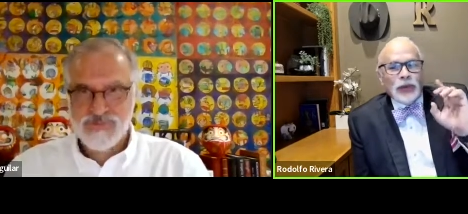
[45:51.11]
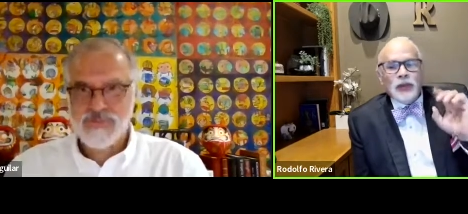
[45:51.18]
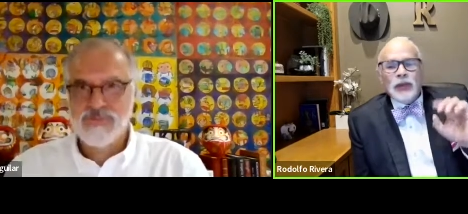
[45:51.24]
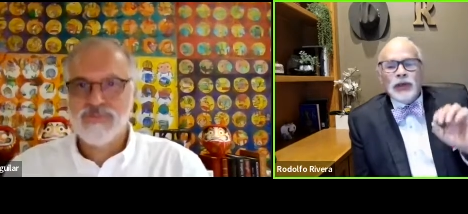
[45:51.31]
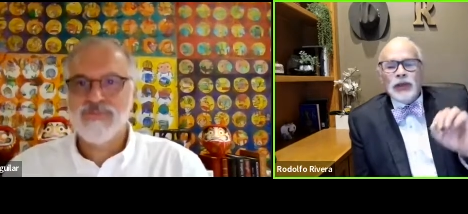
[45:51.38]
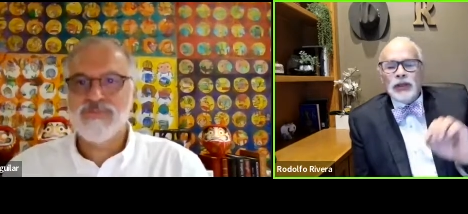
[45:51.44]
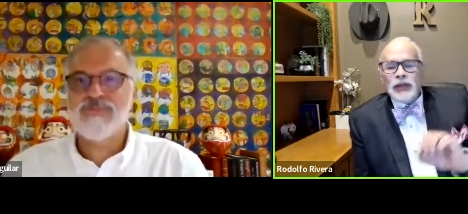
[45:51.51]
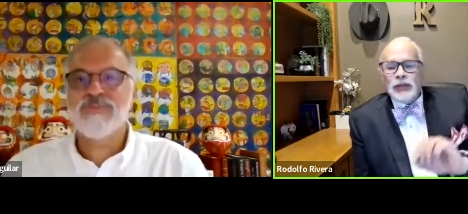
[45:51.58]

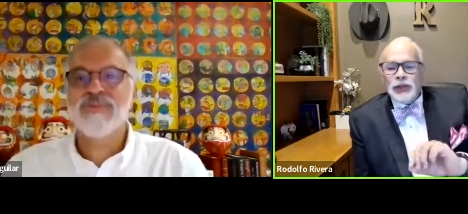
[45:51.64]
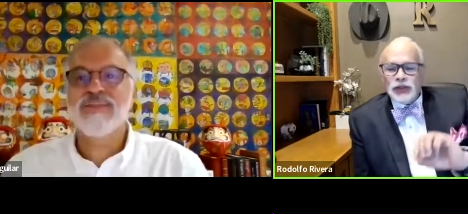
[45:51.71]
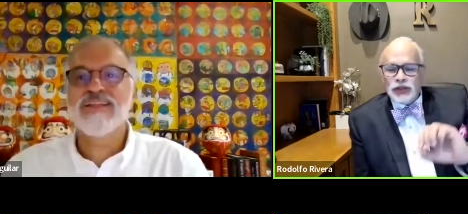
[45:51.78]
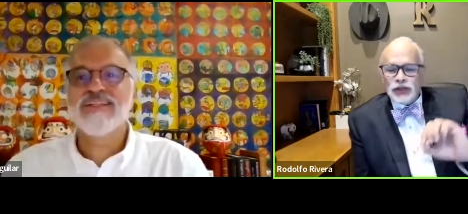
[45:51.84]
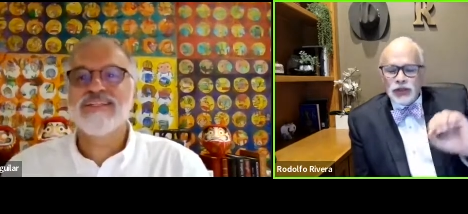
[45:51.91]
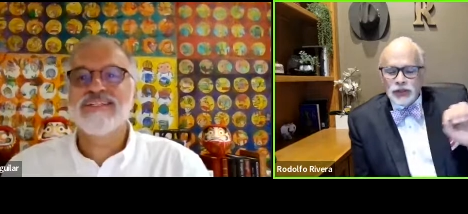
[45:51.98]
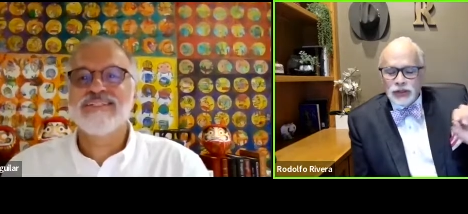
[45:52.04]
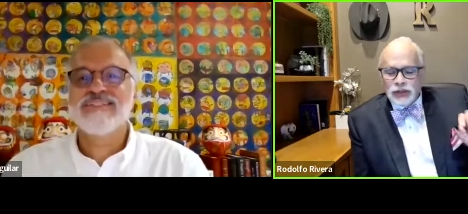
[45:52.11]
Speaker 1: well let me
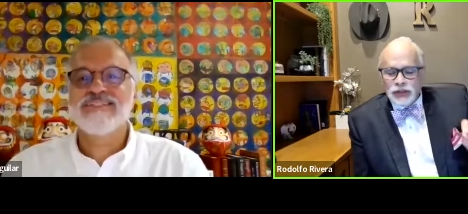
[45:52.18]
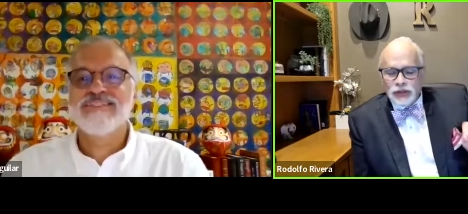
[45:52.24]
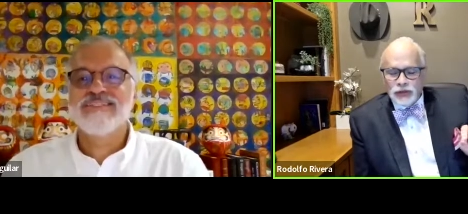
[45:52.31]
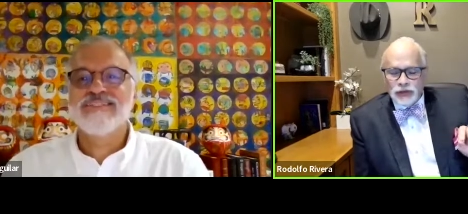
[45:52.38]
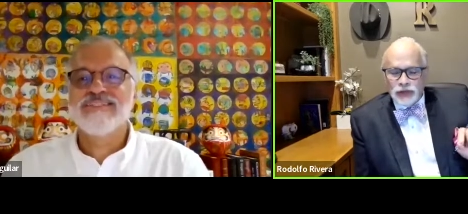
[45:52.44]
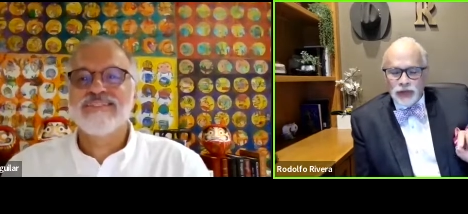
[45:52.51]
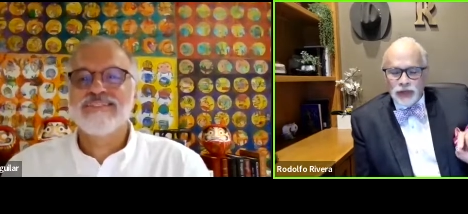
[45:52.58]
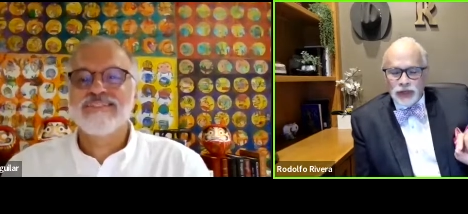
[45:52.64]
start this
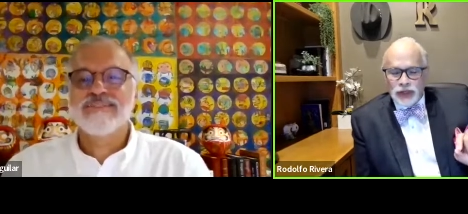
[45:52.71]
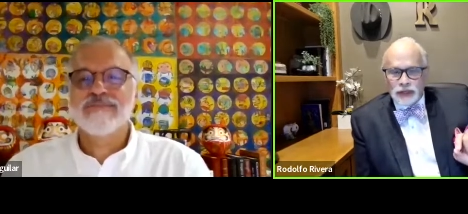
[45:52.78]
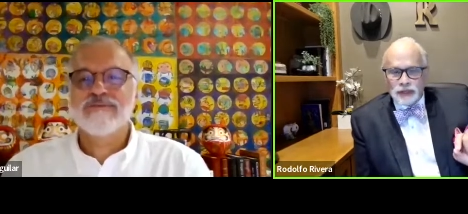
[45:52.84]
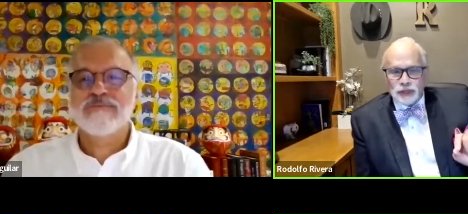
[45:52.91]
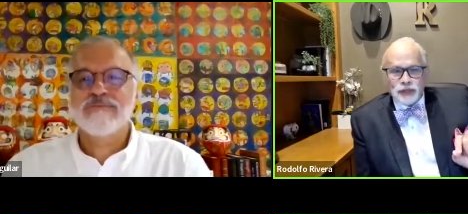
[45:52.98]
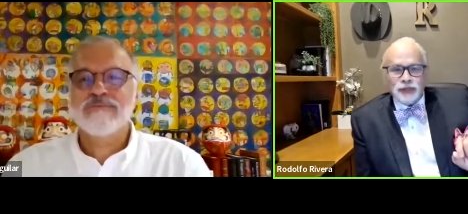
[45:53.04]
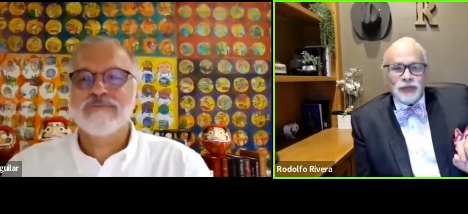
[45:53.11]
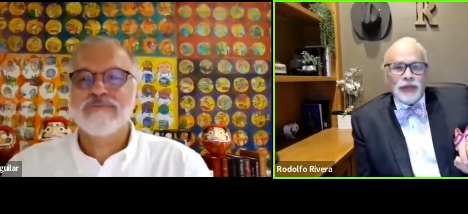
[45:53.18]
over again
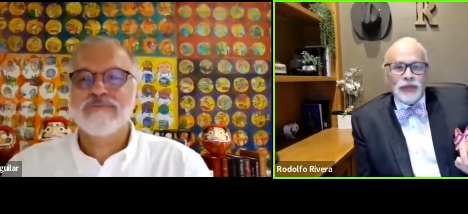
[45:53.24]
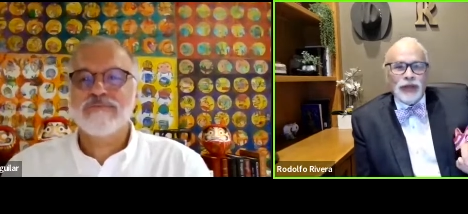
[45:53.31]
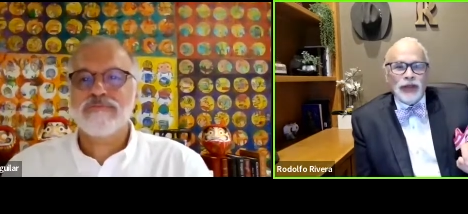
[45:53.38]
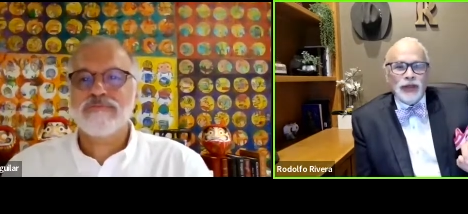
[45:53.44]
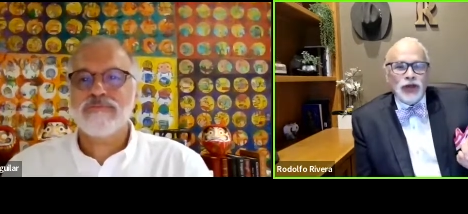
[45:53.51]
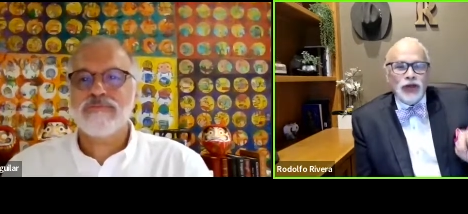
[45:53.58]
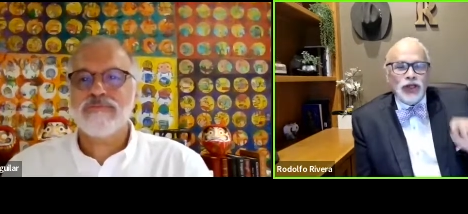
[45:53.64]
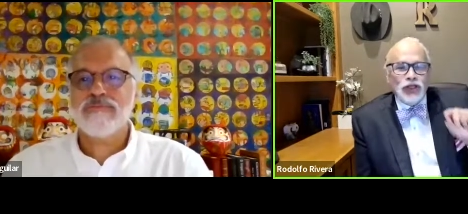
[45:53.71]

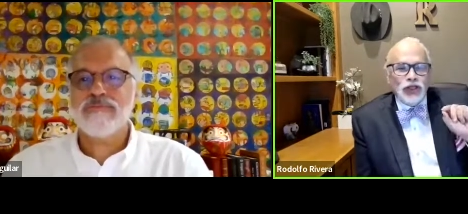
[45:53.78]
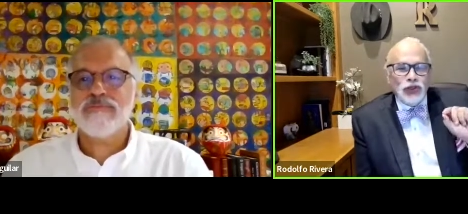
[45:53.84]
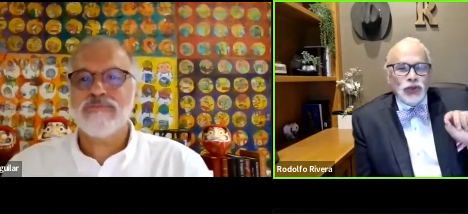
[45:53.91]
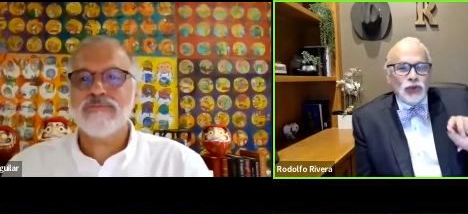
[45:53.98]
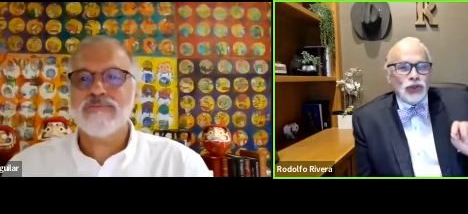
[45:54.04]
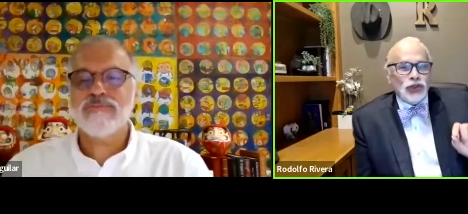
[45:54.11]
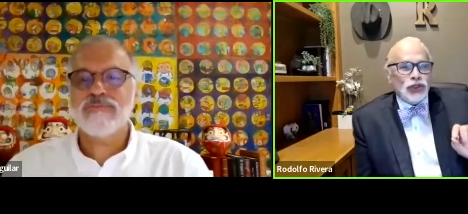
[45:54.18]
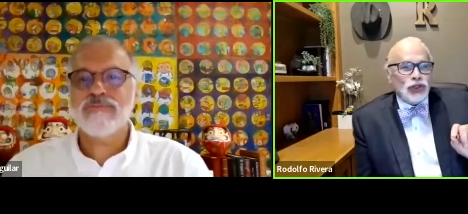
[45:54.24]
they're
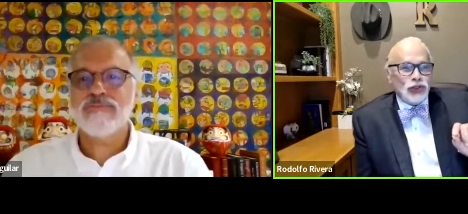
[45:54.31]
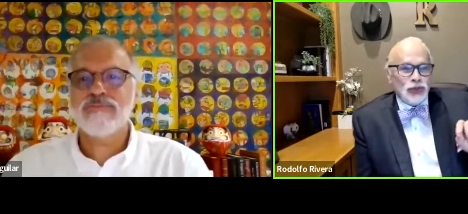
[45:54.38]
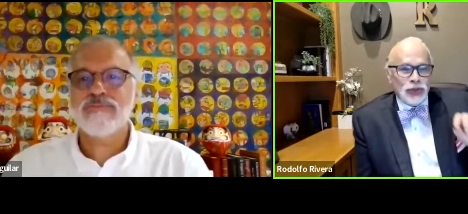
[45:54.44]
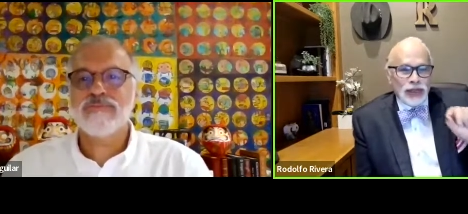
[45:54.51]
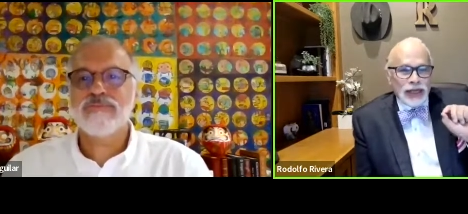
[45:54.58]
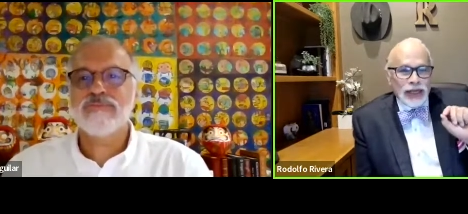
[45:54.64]
huge as you and